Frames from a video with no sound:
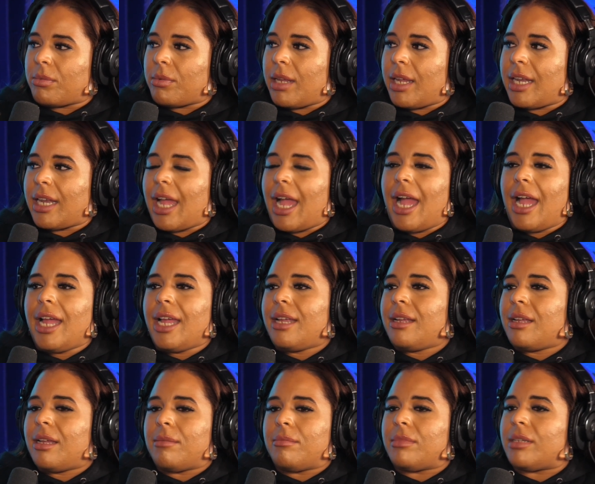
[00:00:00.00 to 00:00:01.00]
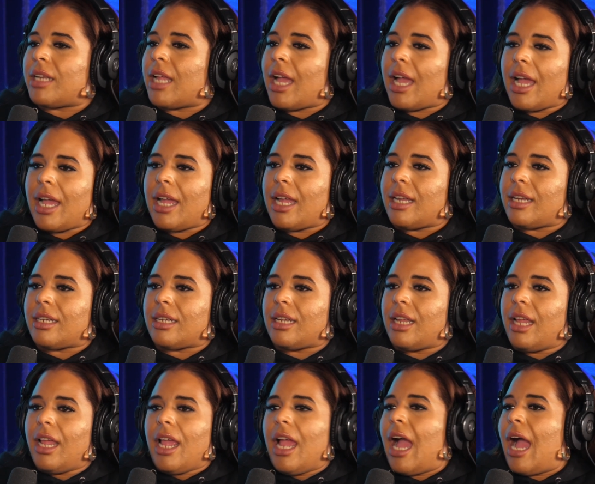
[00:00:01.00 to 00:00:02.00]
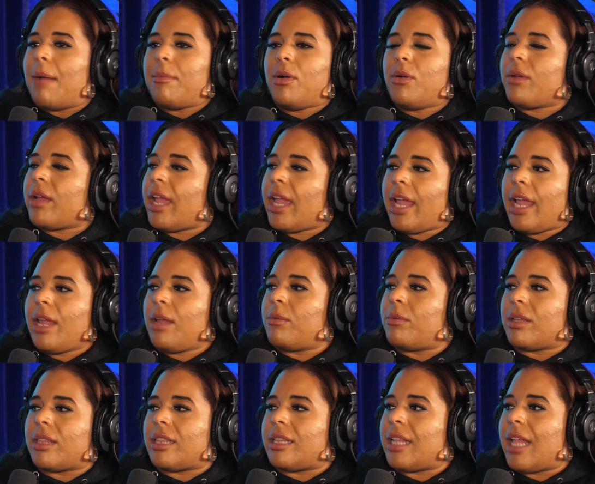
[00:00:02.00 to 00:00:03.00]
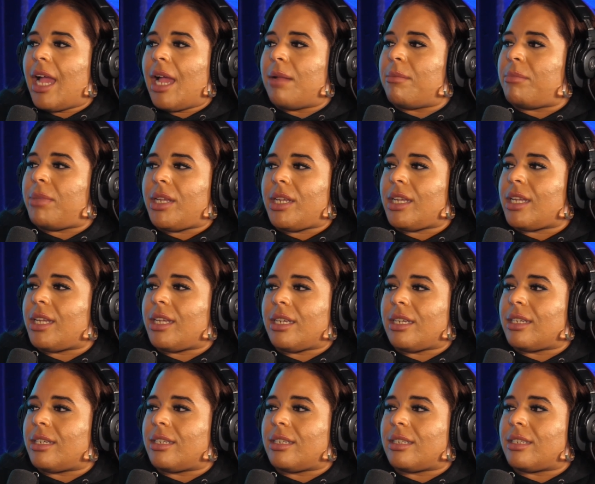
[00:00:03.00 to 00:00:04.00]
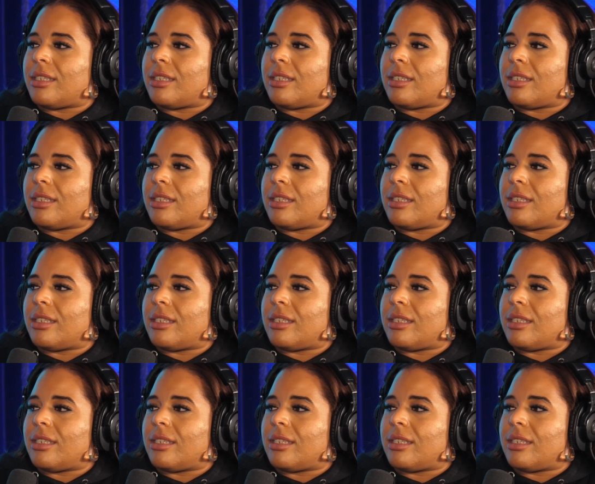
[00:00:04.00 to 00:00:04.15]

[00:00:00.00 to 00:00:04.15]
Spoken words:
And I'm okay with not being